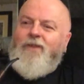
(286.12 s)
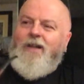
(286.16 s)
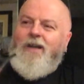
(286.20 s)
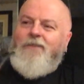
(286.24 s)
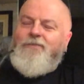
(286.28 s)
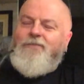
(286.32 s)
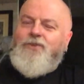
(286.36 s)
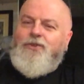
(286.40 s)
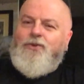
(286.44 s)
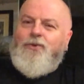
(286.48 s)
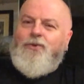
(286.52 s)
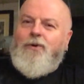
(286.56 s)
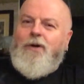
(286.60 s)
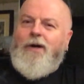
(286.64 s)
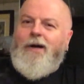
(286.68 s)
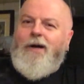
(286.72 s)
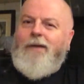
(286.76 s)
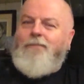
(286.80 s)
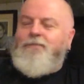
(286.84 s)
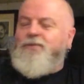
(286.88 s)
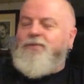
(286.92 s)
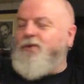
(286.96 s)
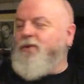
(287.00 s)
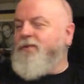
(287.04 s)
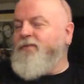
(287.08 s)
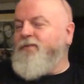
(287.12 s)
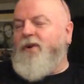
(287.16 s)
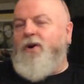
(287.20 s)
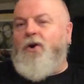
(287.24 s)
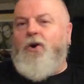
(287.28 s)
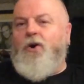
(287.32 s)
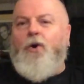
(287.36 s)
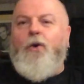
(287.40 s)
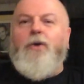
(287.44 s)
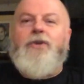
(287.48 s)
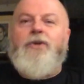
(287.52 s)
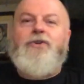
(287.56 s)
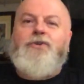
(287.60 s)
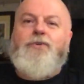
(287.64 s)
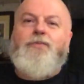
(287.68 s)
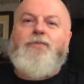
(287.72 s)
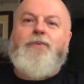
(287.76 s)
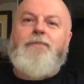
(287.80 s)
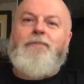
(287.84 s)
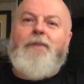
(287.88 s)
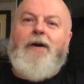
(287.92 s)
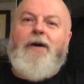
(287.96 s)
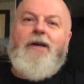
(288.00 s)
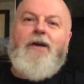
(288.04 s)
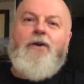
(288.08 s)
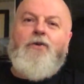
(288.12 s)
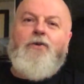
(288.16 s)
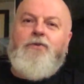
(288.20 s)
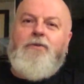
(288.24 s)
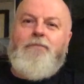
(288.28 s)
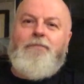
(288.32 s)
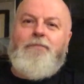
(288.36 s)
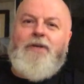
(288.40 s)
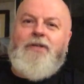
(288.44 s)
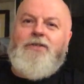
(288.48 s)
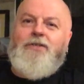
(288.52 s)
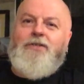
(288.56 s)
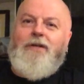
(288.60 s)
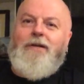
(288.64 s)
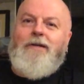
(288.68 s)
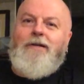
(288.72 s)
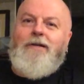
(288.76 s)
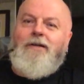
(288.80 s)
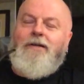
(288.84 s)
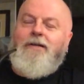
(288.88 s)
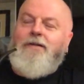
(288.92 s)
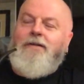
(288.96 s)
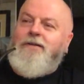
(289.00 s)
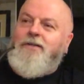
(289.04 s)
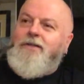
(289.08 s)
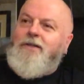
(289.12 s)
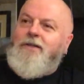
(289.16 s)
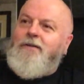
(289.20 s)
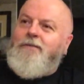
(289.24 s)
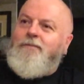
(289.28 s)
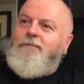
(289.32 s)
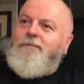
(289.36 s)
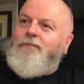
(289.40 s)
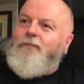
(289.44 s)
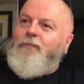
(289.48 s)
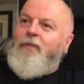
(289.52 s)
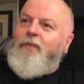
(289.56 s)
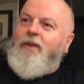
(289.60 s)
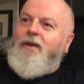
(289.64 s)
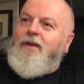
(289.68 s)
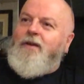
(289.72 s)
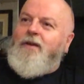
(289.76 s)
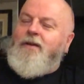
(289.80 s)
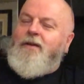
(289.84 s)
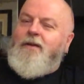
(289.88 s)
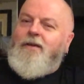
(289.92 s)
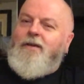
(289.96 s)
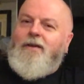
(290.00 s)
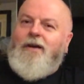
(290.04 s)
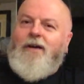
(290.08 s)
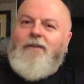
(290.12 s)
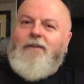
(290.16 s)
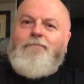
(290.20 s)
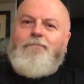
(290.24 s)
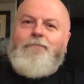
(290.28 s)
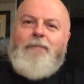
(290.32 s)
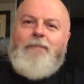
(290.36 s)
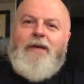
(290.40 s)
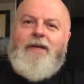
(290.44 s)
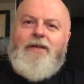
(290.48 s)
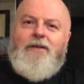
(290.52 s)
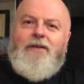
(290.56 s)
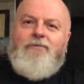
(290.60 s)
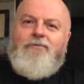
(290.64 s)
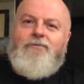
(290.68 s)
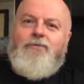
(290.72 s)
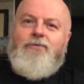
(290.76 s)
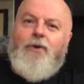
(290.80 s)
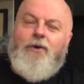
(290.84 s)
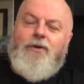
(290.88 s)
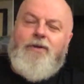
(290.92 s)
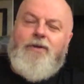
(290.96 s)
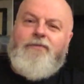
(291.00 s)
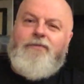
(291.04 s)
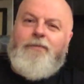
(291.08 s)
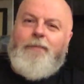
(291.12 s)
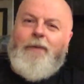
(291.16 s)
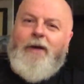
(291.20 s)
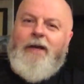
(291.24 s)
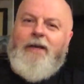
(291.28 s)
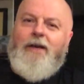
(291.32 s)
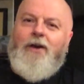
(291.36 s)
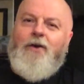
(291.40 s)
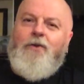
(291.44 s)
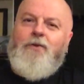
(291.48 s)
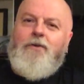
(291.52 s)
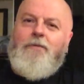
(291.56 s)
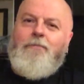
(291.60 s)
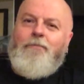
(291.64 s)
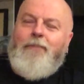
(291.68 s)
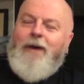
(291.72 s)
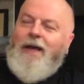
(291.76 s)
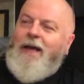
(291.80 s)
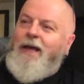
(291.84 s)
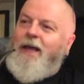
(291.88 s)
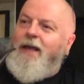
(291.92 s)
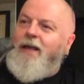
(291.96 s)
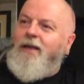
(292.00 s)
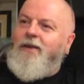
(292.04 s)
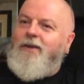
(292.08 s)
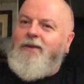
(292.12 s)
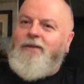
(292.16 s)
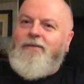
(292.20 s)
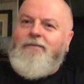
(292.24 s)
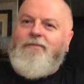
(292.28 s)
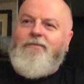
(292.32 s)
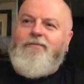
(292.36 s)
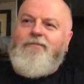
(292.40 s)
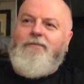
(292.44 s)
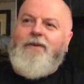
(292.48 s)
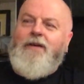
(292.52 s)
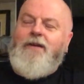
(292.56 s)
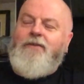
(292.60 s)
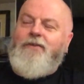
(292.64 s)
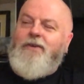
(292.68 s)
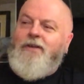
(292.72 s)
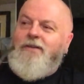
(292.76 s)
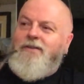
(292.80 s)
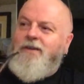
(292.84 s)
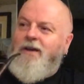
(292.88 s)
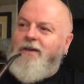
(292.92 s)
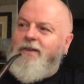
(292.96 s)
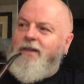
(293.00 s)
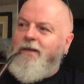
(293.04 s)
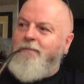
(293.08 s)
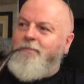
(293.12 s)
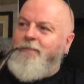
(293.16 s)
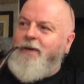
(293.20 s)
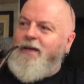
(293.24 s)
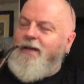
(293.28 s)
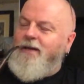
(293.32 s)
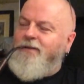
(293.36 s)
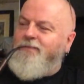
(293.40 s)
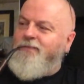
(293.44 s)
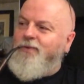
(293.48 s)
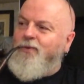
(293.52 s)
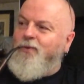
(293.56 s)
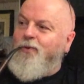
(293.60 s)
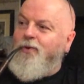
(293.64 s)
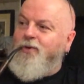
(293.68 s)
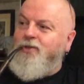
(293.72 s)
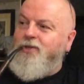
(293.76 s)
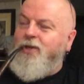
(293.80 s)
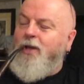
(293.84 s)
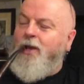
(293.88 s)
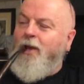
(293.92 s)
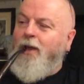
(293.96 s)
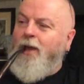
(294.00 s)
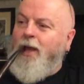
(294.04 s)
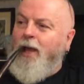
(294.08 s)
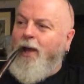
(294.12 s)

I'm sort of hoist with my own petard. I've made a rod for my own back, and various other metaphors.